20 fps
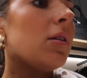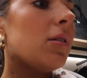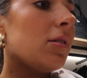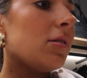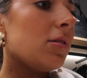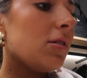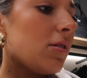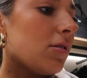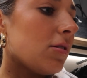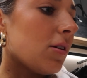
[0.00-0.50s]

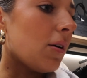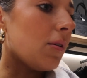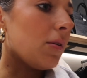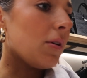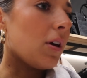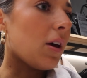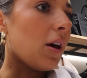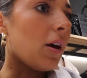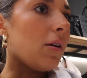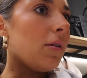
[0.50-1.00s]
This is so
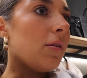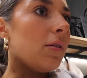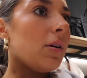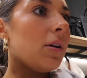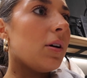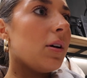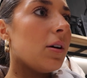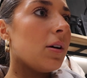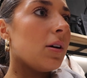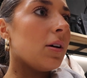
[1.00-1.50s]
cute.
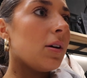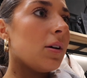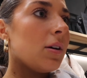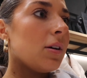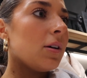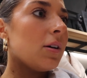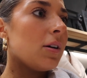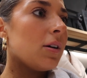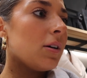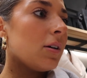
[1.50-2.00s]

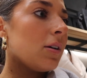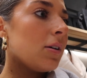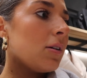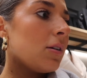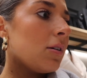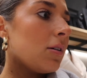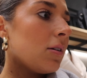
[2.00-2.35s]
But